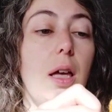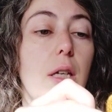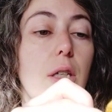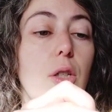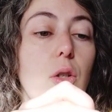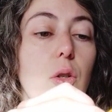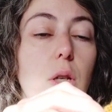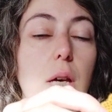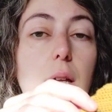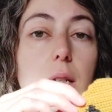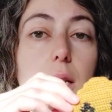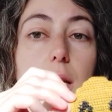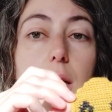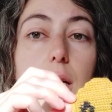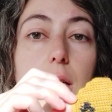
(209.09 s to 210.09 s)
You
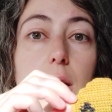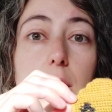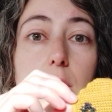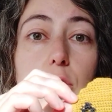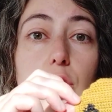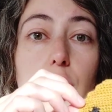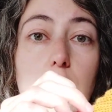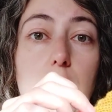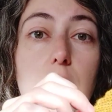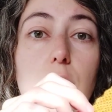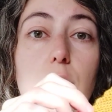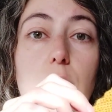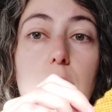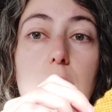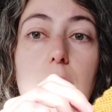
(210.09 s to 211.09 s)
can just
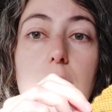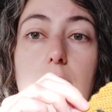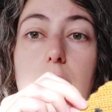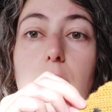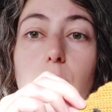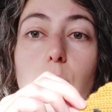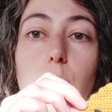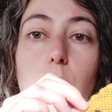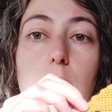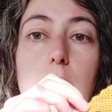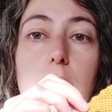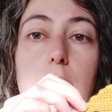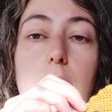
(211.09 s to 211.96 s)
use it as a decor.